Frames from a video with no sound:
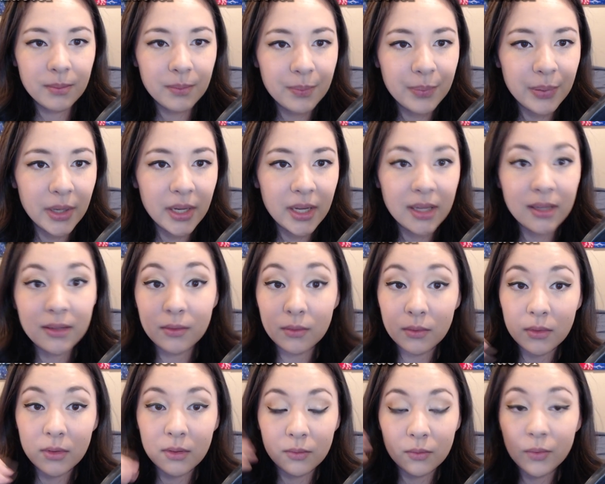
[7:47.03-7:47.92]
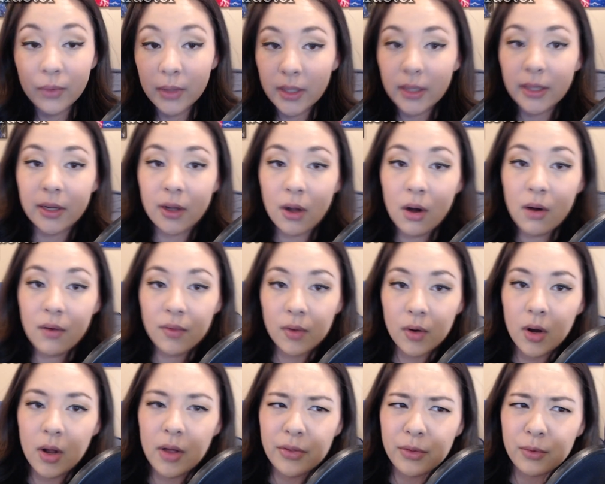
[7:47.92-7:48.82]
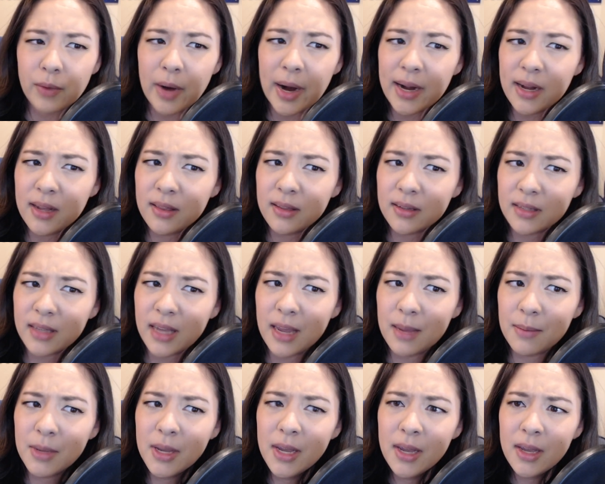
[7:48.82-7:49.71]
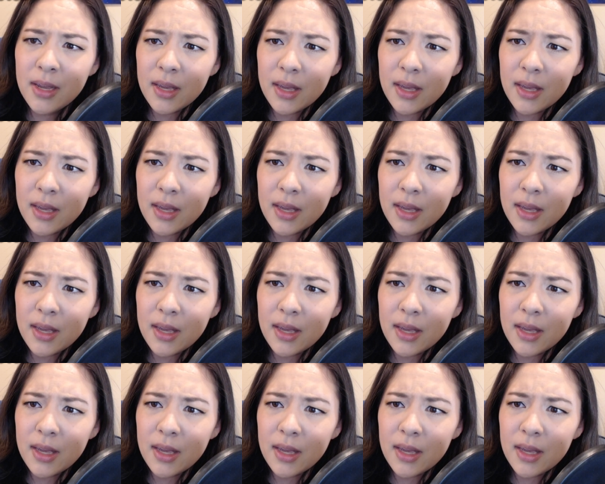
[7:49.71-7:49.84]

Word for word: but really, overall the writing in this game